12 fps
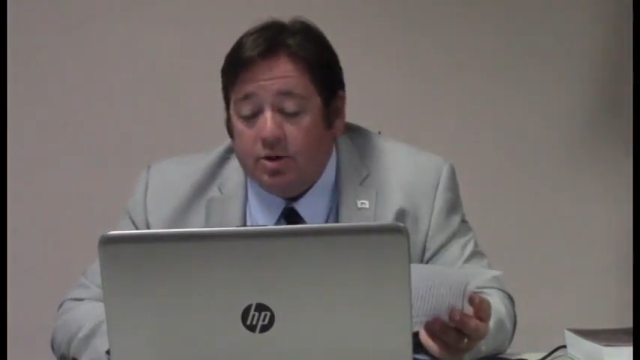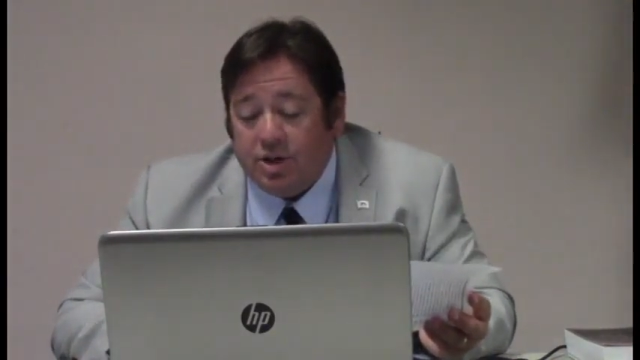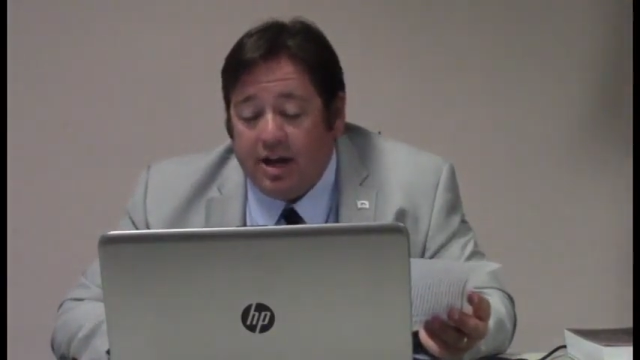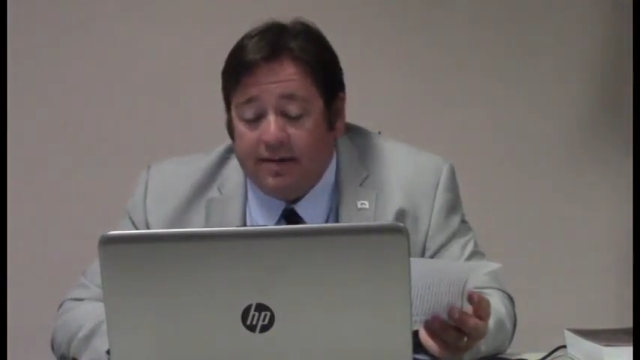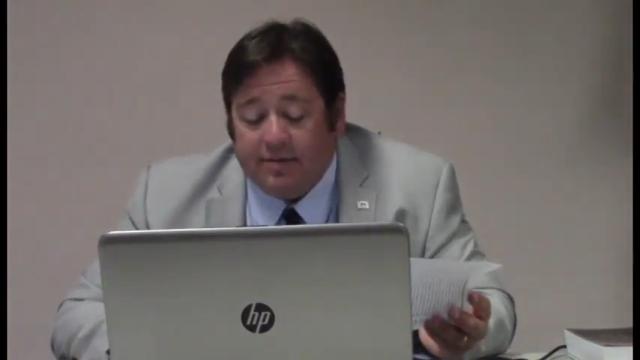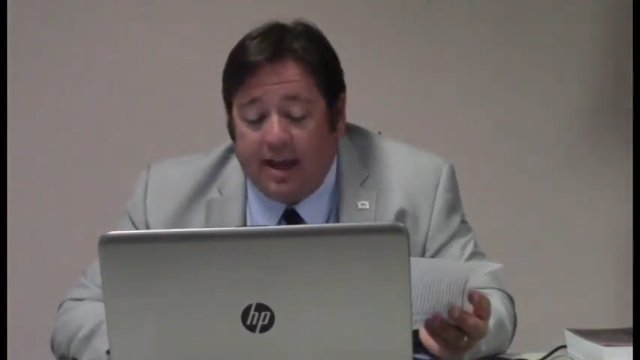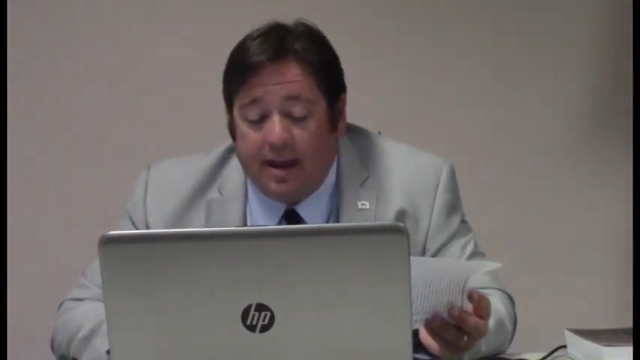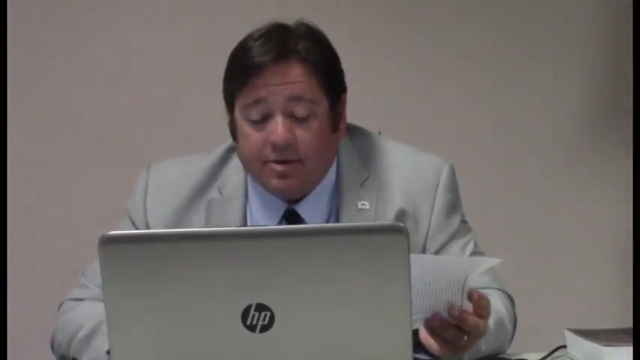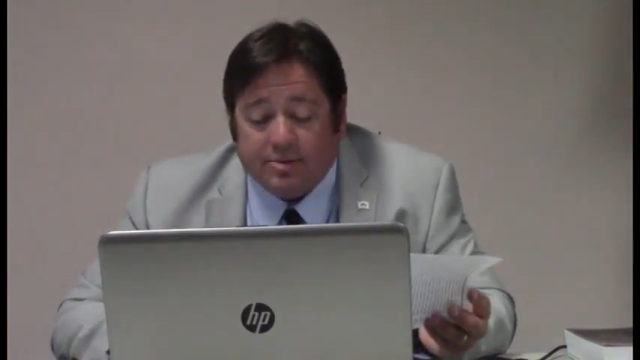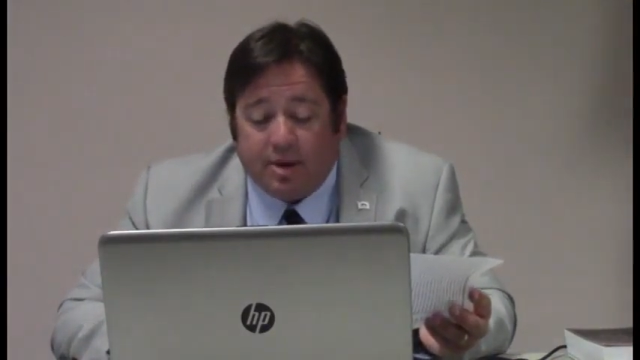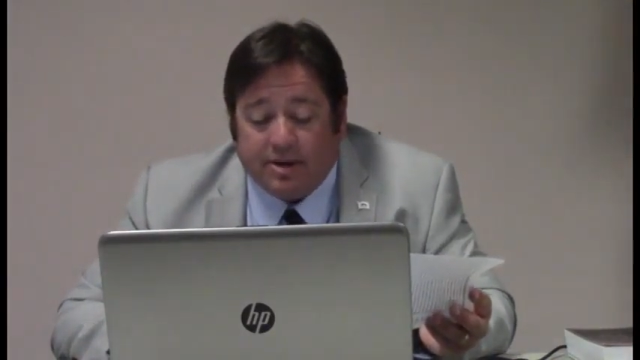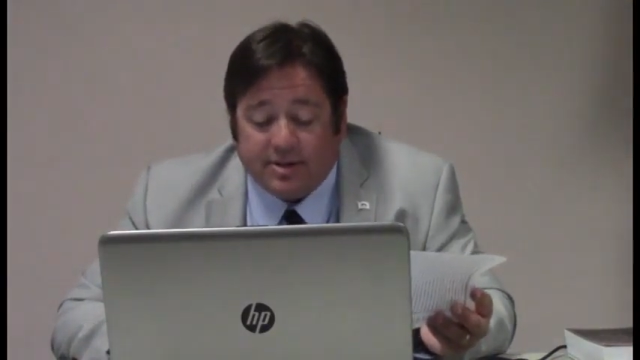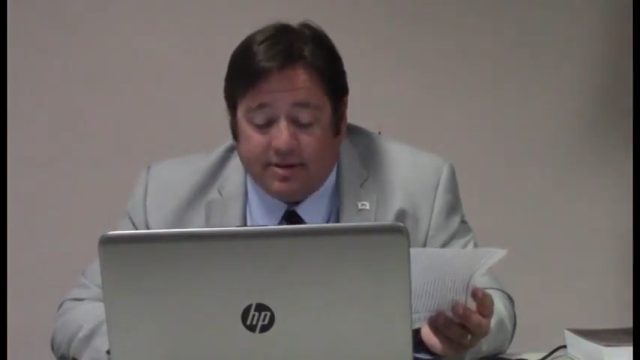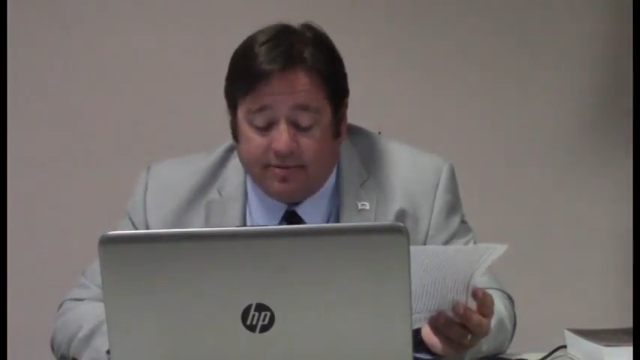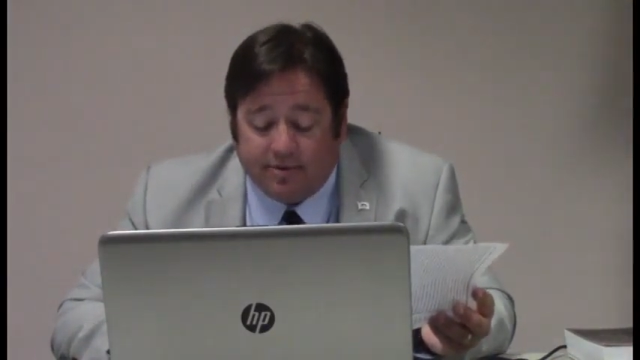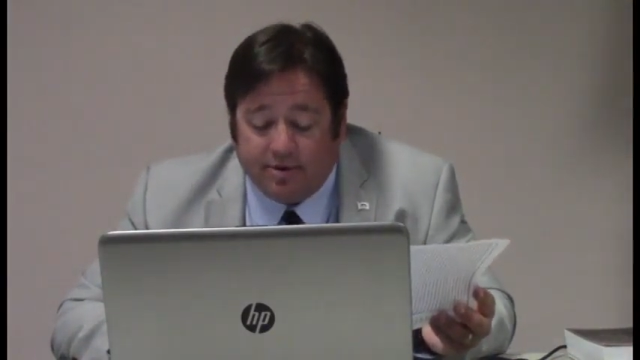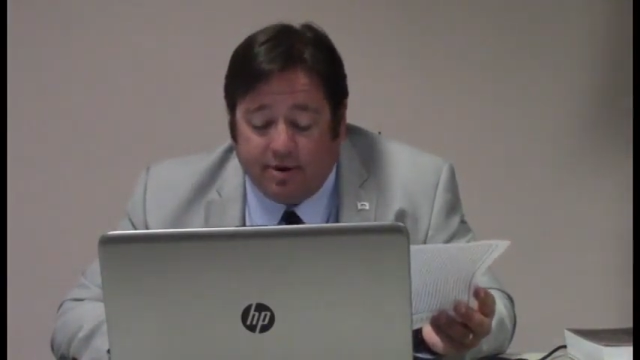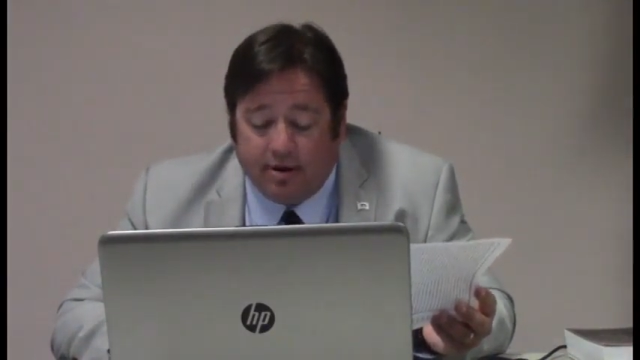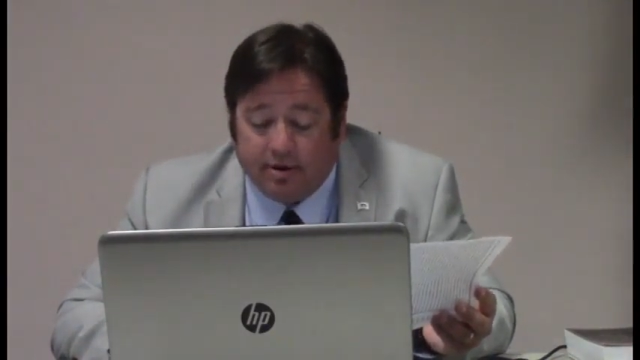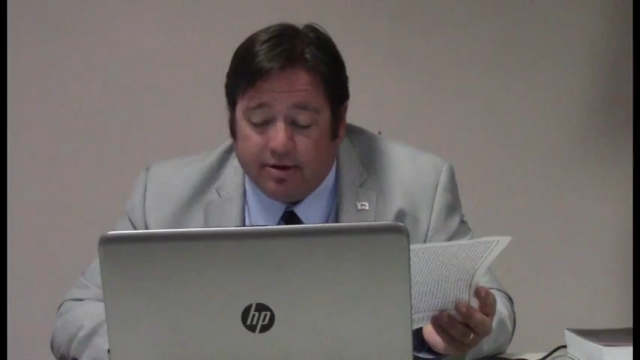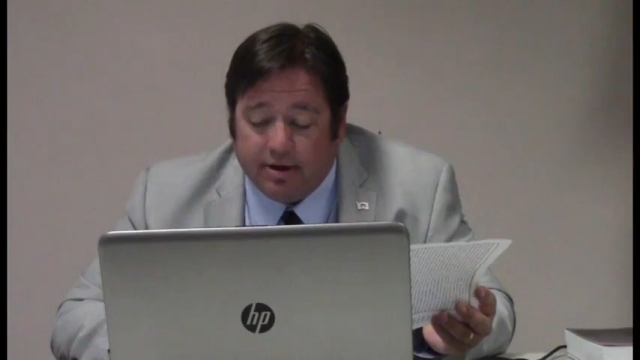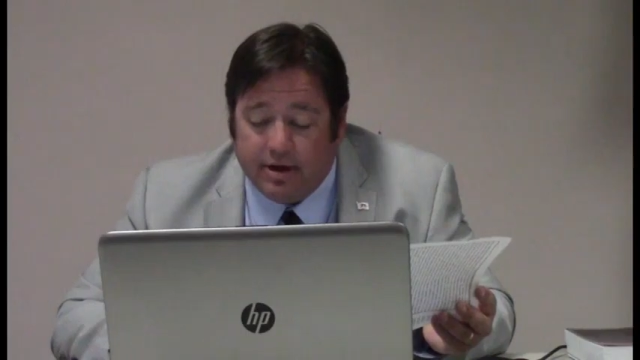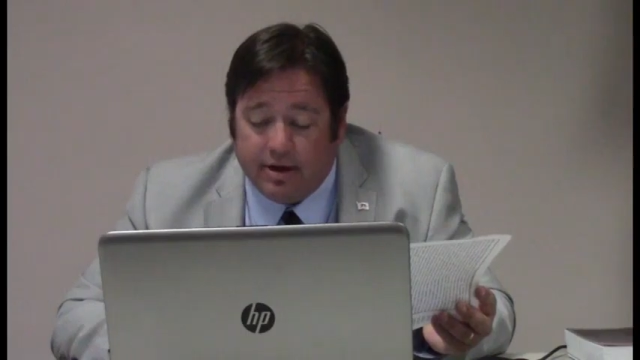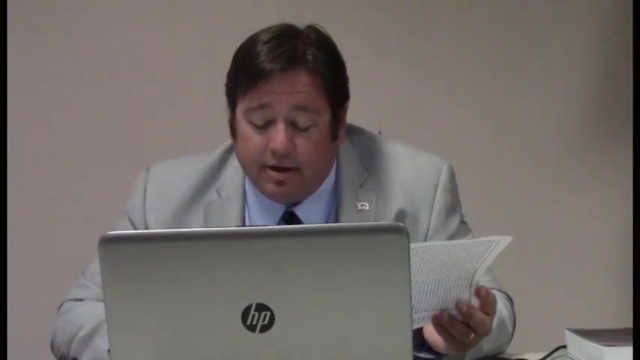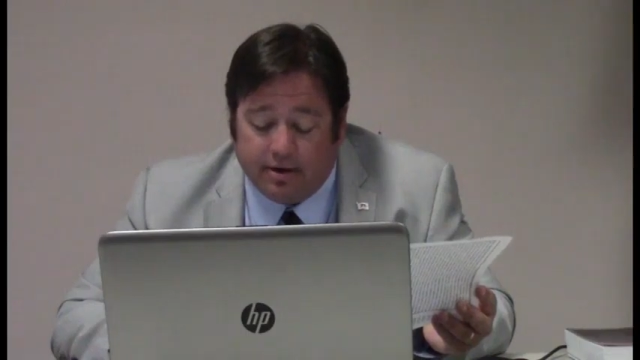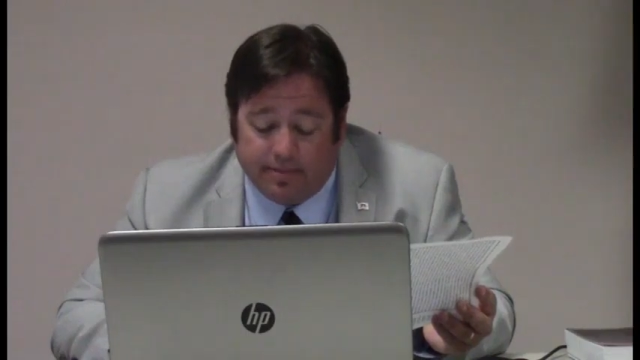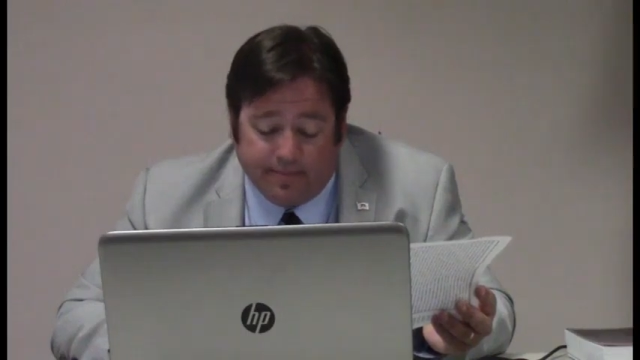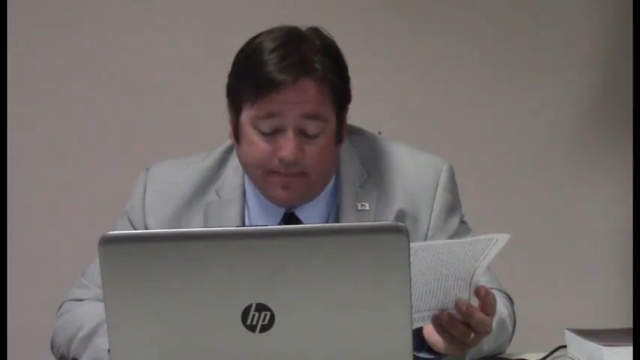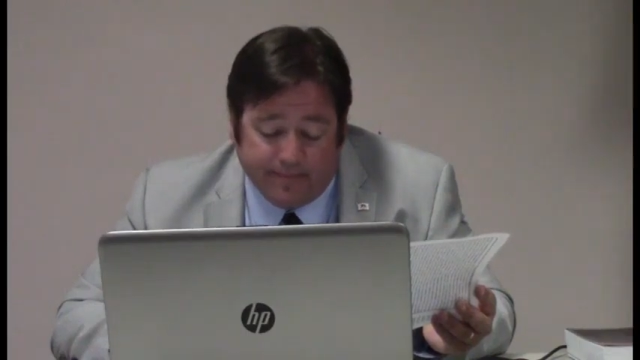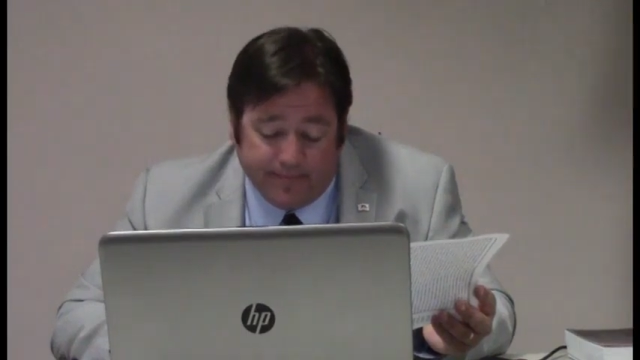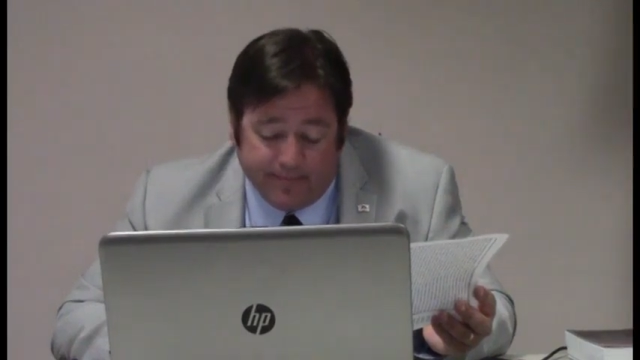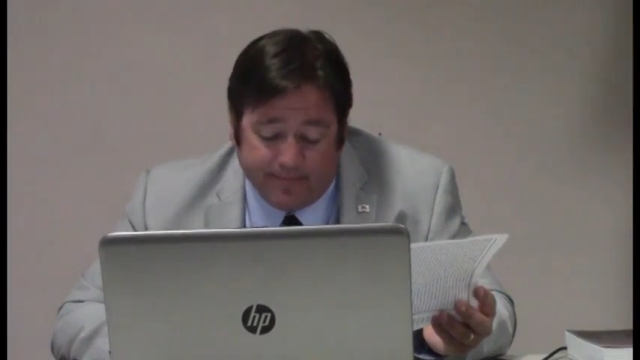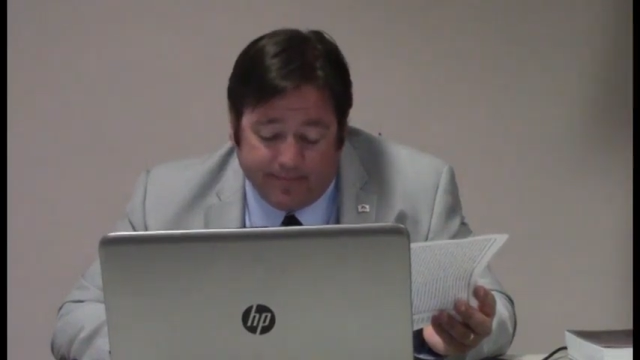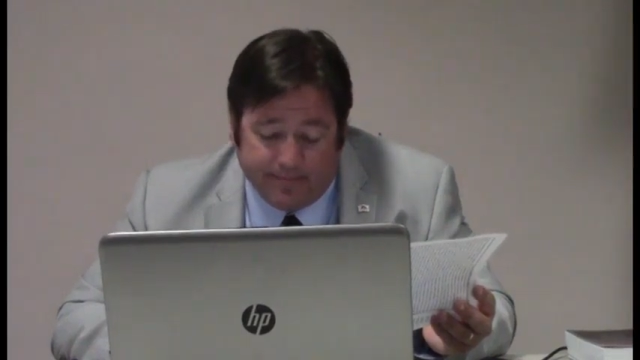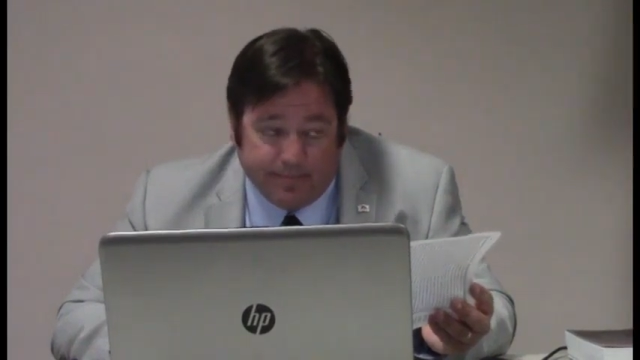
JFK was president for a dollar a year. I know.